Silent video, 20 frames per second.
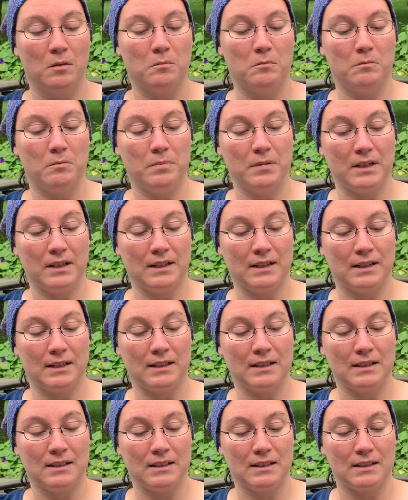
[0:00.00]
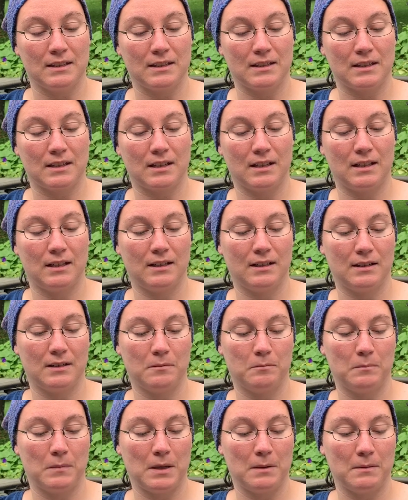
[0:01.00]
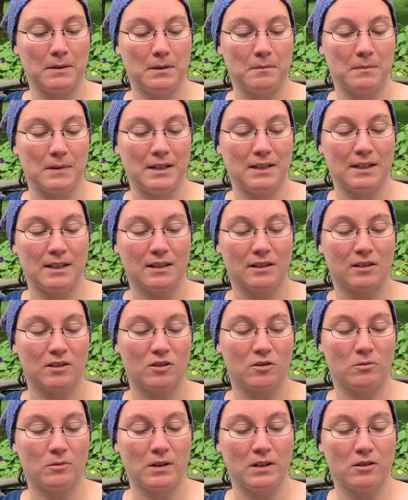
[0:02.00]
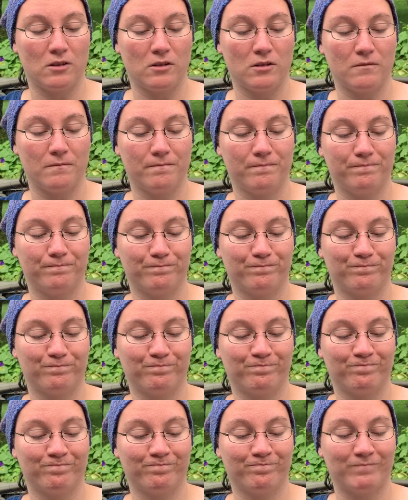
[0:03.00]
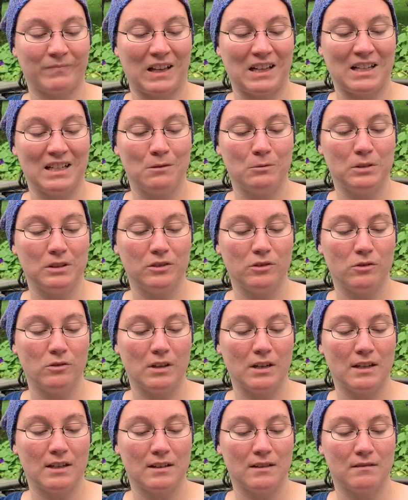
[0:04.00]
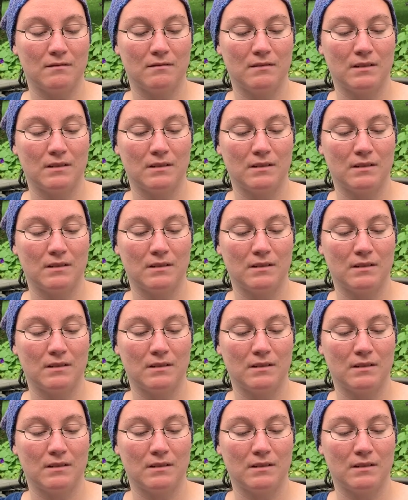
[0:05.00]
but maybe in my next sweater I will do that.